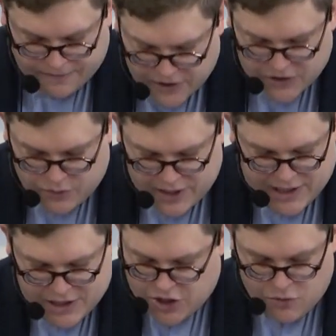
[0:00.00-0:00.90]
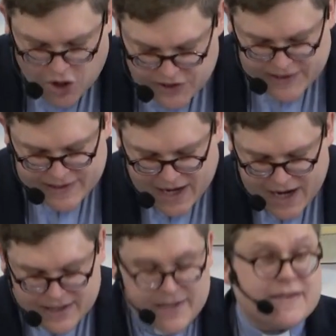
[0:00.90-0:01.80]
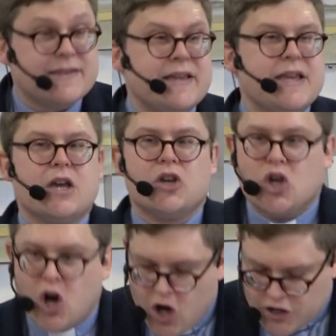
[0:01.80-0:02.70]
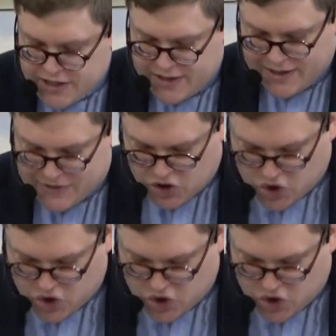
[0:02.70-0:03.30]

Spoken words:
first we need to understand and seek God as the